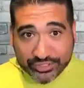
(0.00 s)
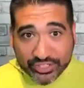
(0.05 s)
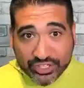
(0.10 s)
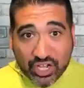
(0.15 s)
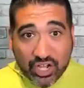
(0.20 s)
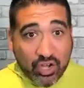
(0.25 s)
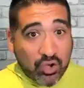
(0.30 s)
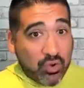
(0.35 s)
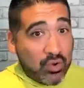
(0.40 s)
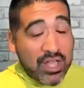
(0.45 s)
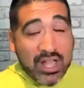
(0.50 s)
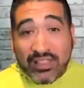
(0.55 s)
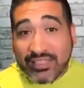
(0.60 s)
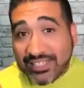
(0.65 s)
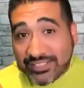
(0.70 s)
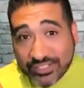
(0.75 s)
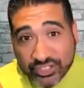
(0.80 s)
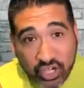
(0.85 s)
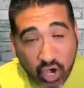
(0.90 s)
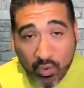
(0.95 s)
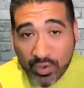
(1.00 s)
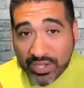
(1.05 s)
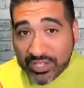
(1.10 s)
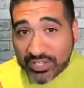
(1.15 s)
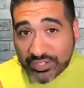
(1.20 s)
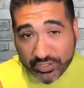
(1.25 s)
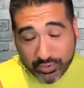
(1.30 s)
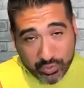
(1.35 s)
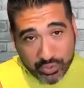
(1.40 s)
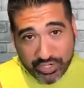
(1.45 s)
ago, that's
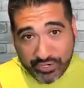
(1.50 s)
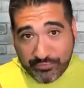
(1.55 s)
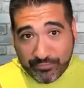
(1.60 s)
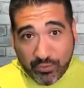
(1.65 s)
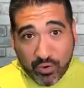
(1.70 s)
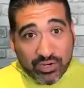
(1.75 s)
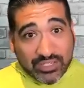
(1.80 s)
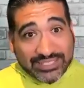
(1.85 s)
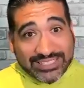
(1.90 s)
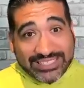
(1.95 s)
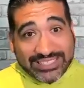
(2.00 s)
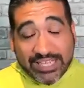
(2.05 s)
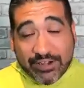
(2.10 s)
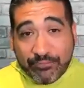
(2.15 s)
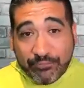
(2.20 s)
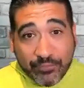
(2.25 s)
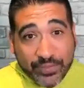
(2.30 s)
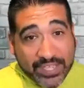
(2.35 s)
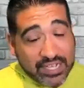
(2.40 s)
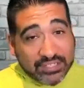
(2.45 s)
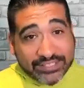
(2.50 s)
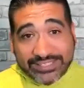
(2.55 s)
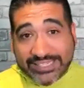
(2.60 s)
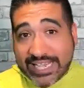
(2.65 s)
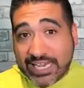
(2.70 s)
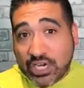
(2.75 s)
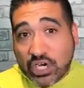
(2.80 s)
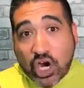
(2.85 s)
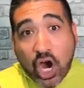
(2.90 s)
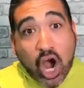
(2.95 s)
going through a divorce that feels
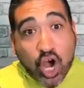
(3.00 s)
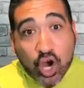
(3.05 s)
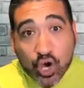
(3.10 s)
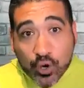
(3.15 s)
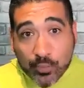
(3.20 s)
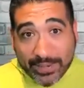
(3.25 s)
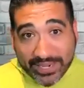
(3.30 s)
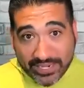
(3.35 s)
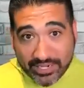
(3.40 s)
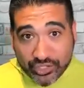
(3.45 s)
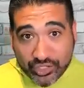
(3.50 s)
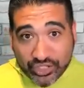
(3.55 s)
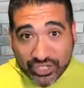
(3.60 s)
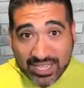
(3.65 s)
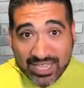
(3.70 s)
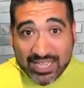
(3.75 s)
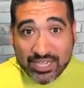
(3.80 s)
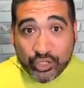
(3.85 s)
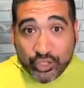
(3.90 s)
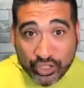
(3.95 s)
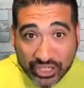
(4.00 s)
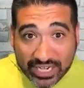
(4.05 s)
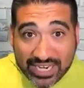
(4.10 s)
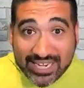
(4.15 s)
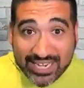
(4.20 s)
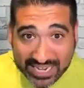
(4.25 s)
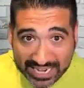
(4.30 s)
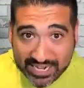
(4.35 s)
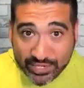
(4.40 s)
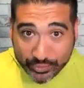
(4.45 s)
like garbage. She
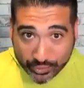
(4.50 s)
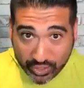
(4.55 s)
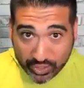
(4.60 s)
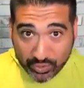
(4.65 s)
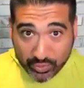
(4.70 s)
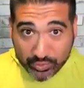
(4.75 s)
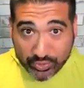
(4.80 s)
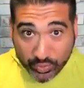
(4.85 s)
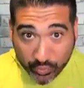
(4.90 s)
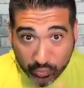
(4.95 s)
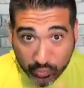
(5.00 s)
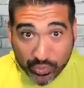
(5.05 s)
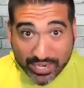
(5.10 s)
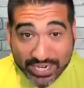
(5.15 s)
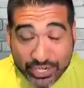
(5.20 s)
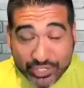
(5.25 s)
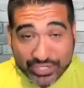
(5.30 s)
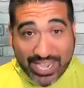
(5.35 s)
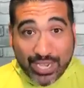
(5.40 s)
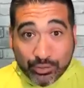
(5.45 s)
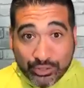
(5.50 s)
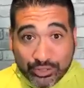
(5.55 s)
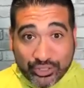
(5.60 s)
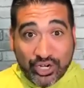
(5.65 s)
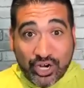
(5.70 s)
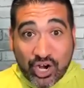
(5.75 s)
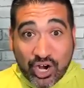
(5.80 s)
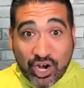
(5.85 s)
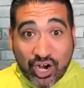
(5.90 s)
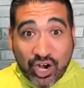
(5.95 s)
needs you to reach out
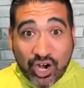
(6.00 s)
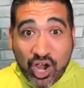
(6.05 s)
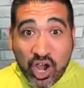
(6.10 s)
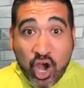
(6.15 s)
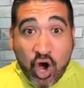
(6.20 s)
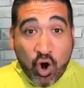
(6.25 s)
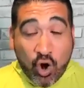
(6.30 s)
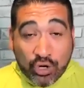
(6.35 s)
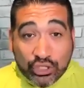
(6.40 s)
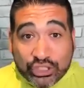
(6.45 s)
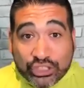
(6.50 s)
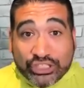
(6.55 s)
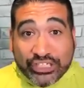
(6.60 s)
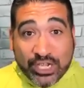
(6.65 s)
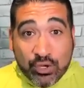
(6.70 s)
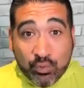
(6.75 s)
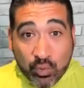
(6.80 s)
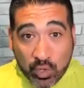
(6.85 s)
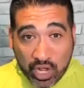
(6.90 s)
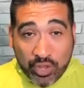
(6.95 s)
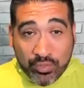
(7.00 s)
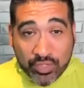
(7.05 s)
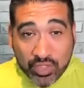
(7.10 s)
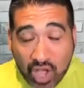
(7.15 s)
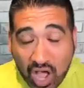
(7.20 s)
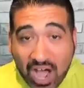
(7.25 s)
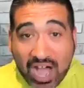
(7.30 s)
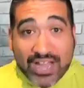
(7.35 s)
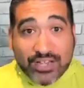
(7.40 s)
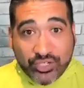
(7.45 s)
to her or she will
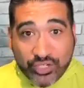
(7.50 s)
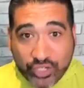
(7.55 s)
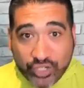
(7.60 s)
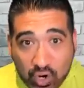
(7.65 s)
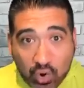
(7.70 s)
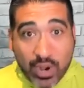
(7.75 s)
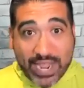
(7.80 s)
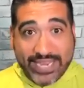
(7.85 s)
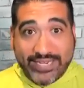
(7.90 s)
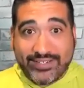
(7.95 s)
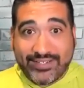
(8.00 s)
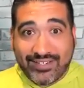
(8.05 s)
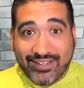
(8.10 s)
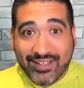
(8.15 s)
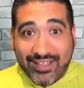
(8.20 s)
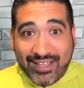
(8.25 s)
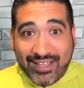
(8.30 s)
not do it.